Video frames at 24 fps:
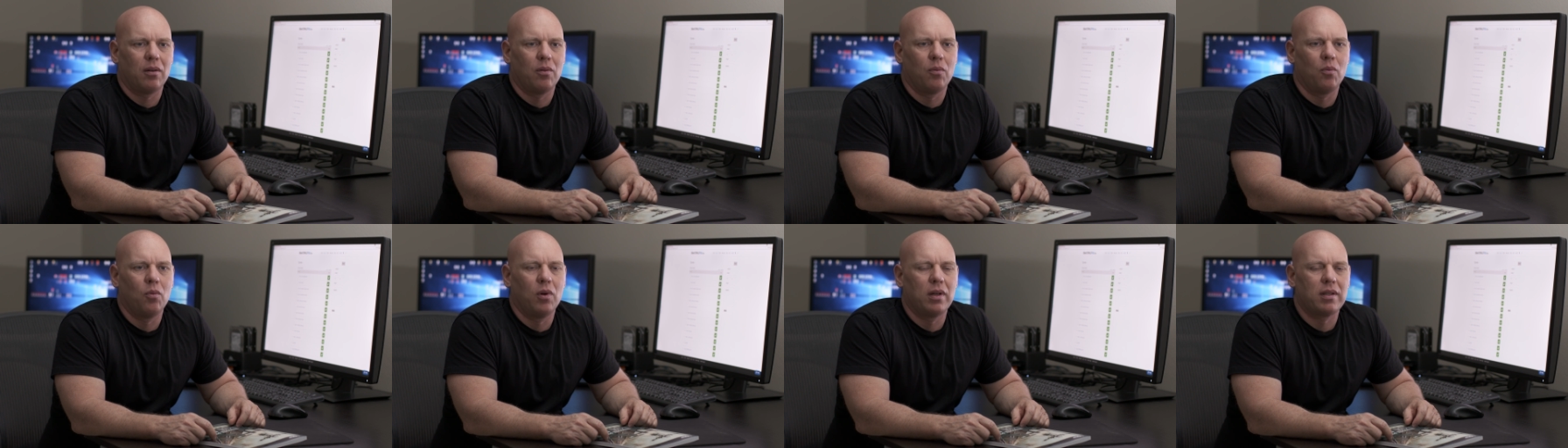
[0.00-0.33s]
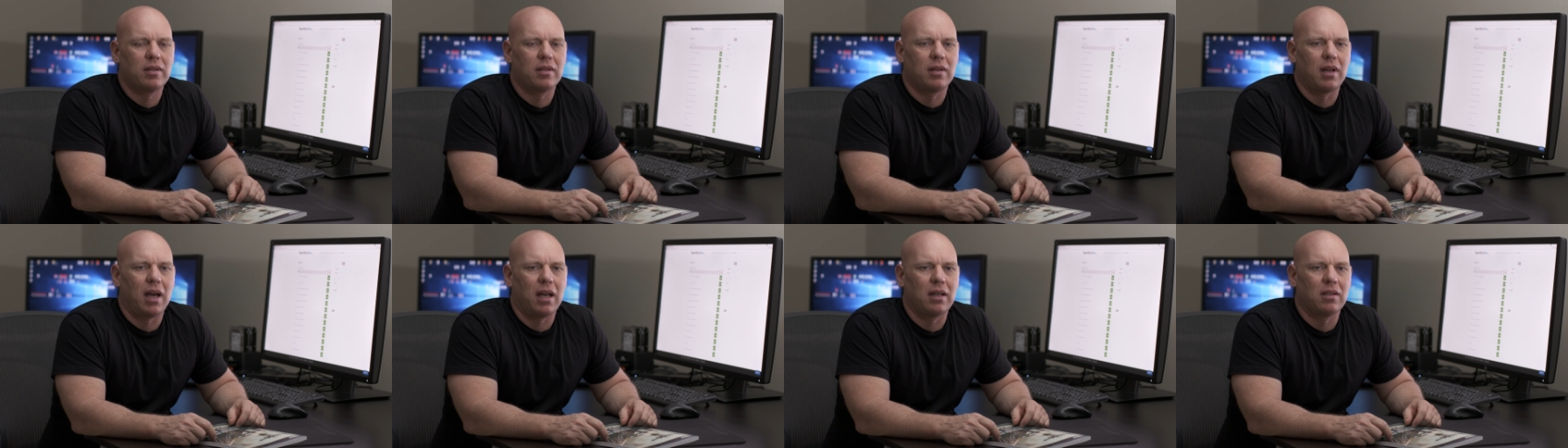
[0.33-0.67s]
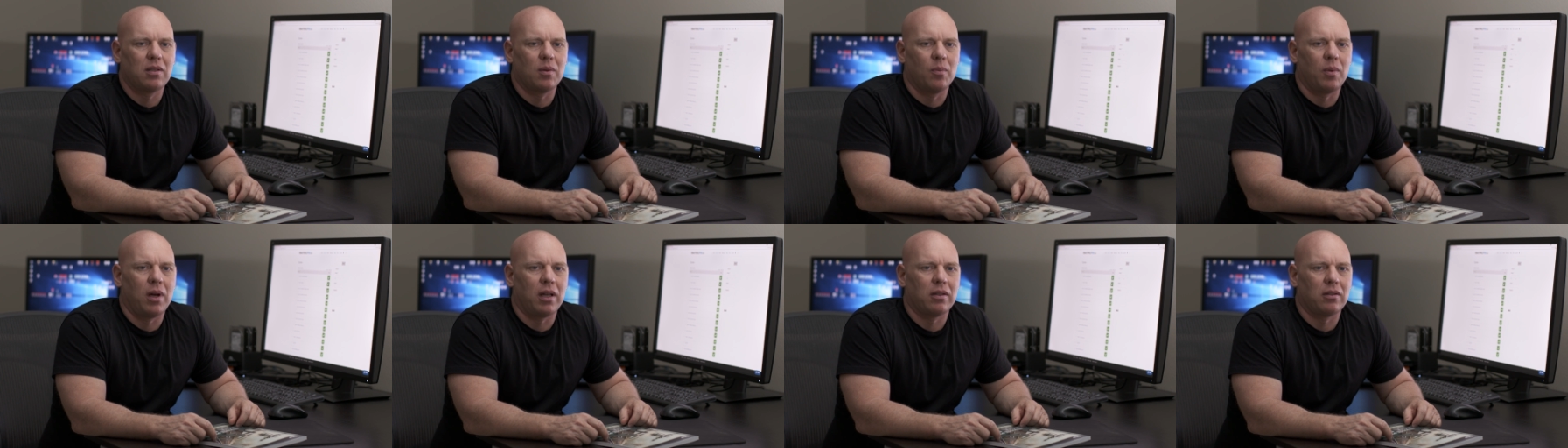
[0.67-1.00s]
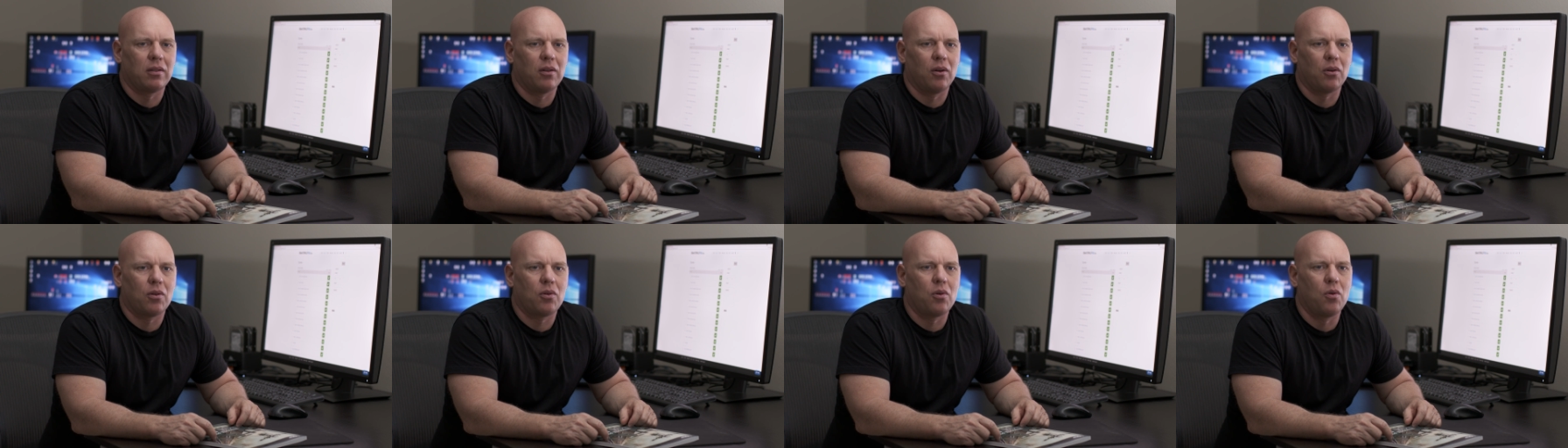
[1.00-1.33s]
What's nice
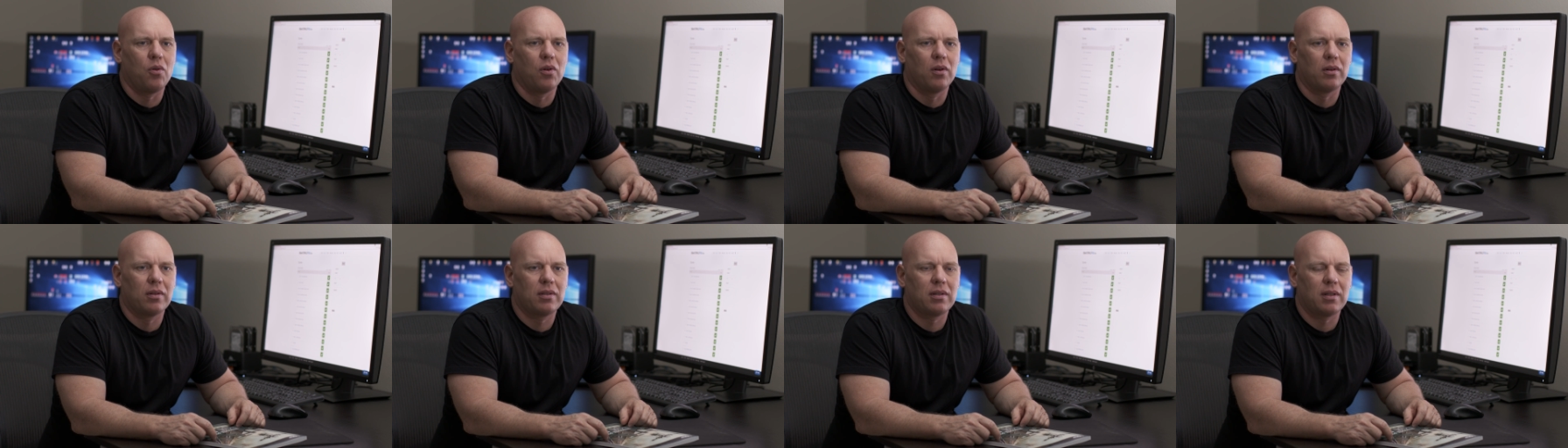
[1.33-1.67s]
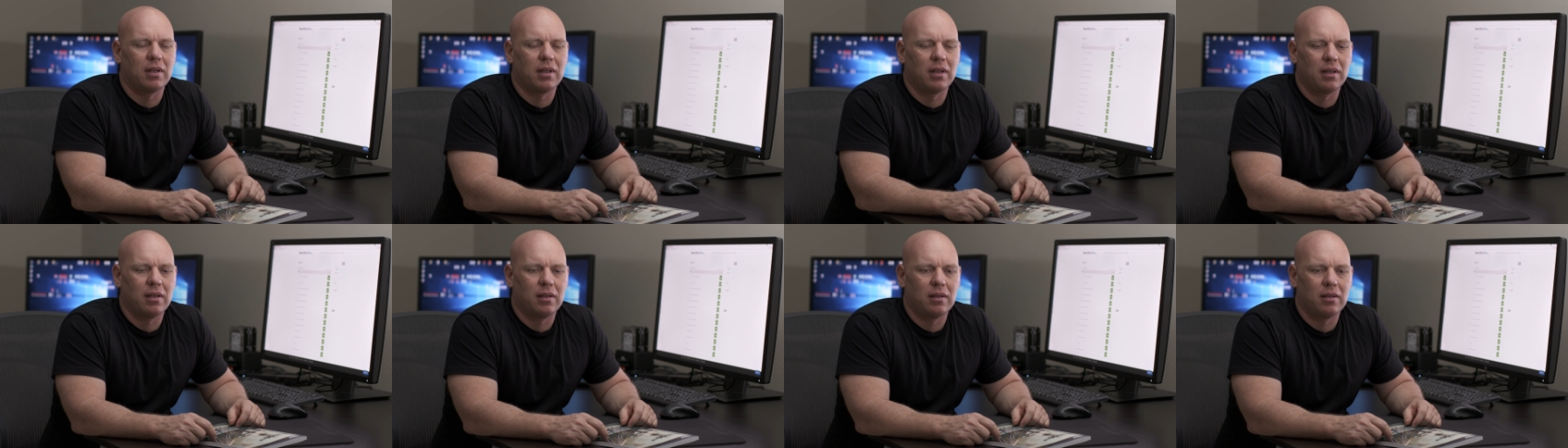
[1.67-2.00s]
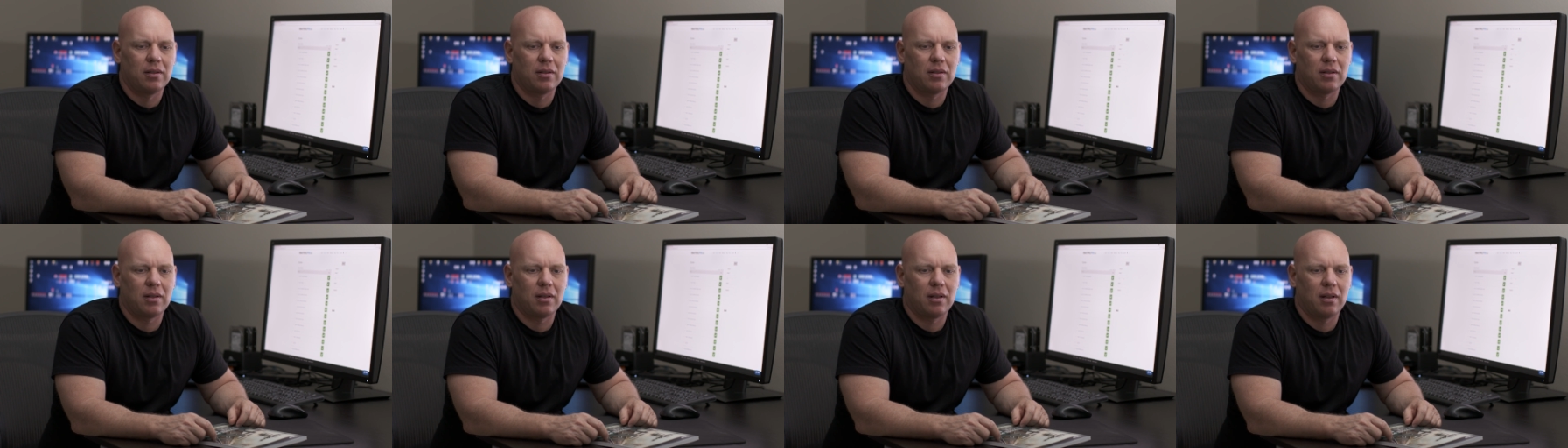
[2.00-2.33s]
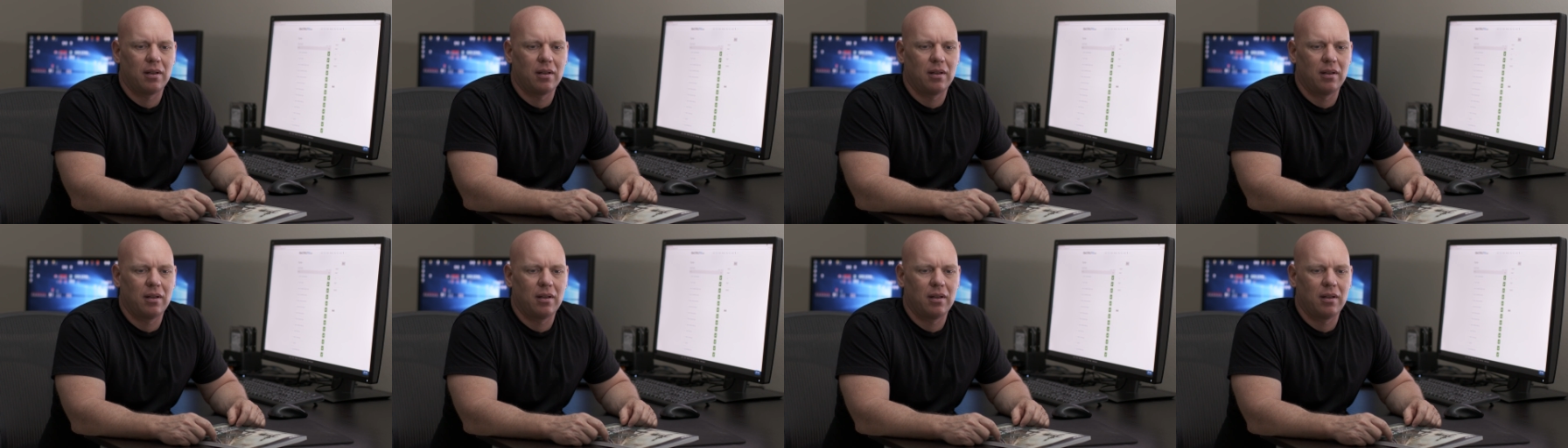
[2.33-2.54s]
about their course is